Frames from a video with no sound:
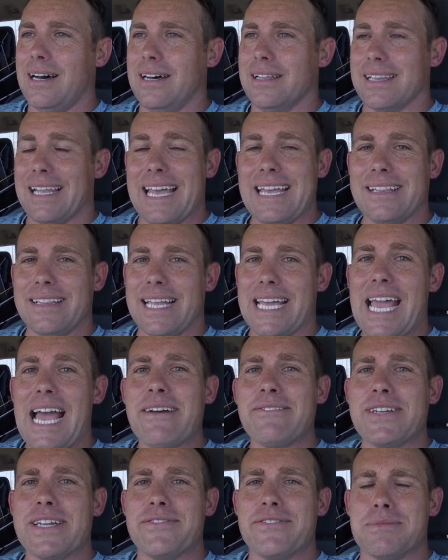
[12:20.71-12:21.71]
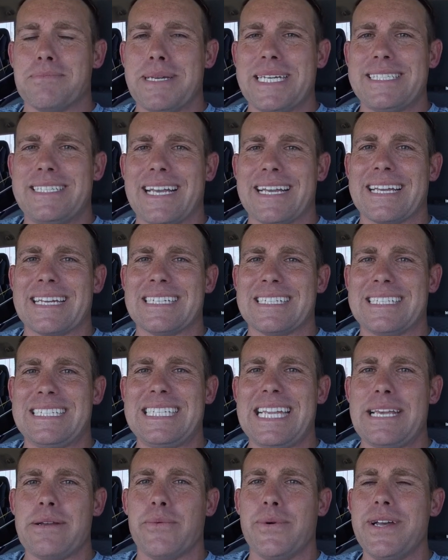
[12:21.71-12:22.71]
Lately, I haven't even been taking a
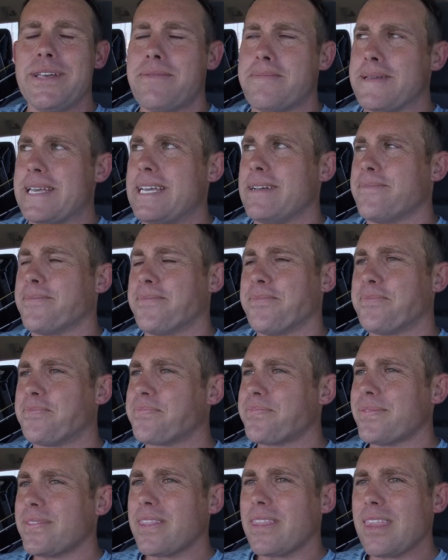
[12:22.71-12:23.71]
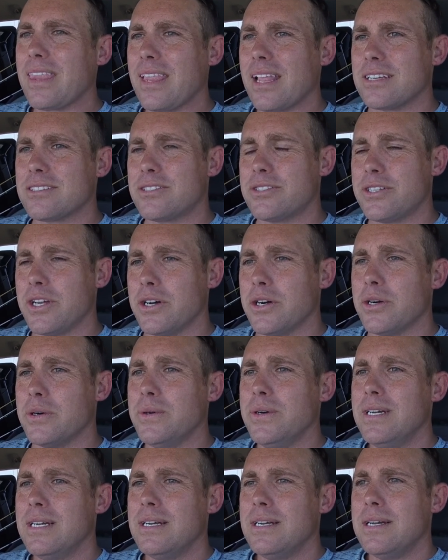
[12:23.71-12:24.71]
seat with me.
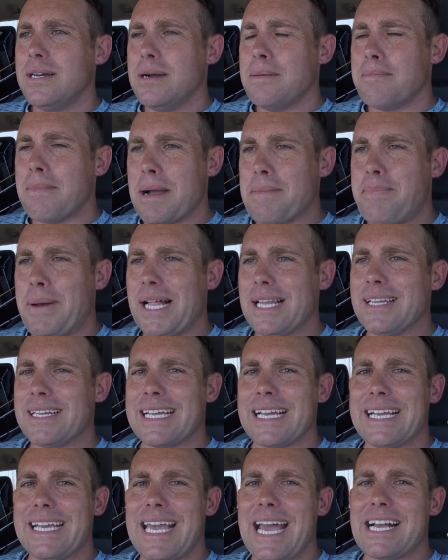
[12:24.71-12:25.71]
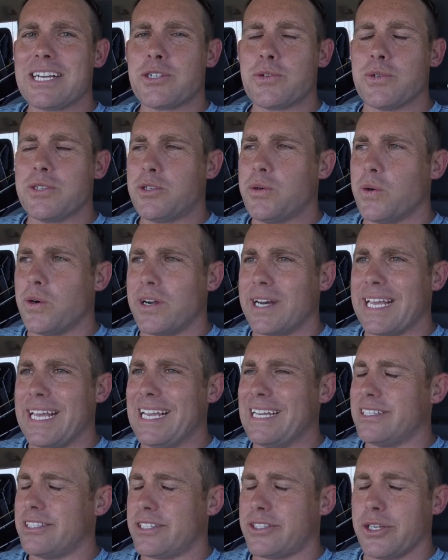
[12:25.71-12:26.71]
So my Pelican Catch
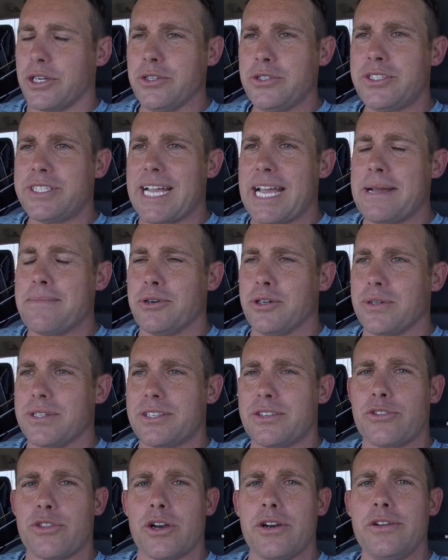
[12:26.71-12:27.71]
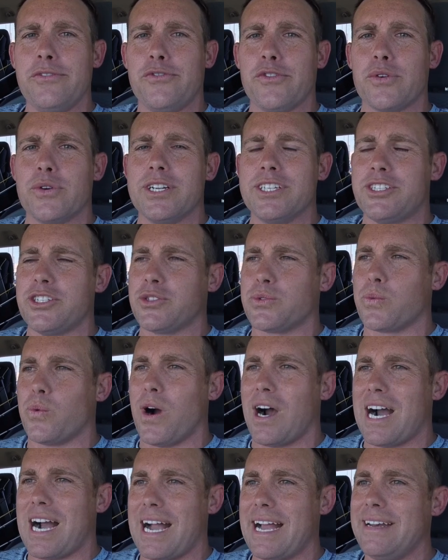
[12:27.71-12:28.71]
120 is so stable. It's 34 inches
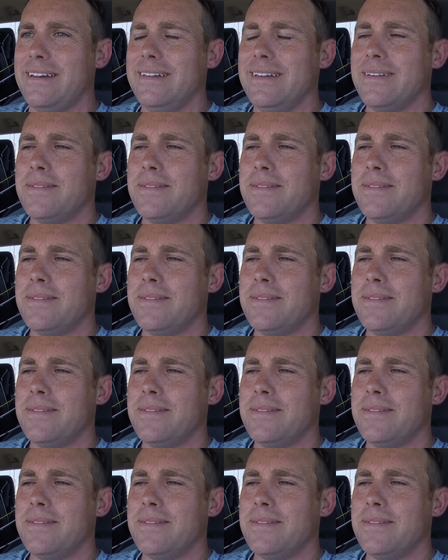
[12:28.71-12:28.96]
wide.